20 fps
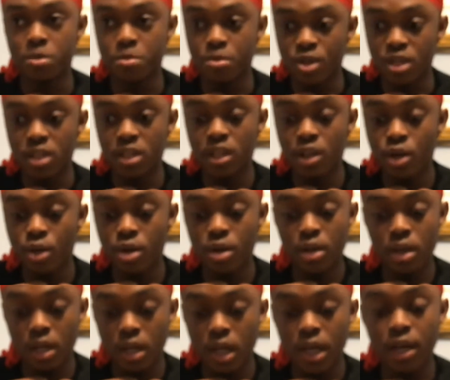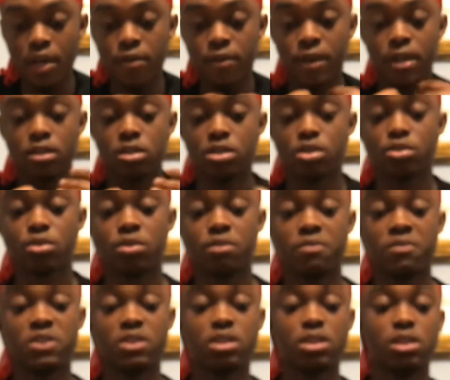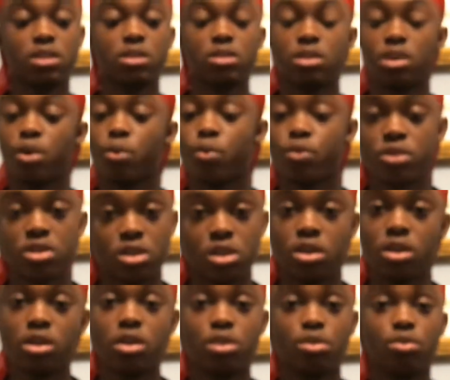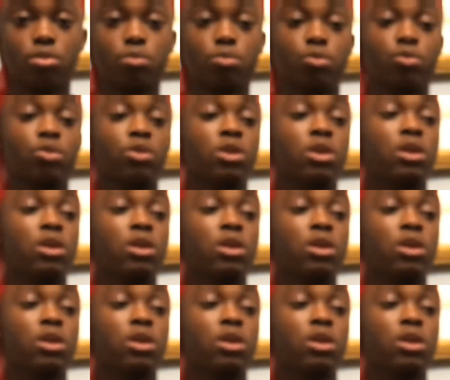But now I've had this conversation, I wasn't hurt anymore.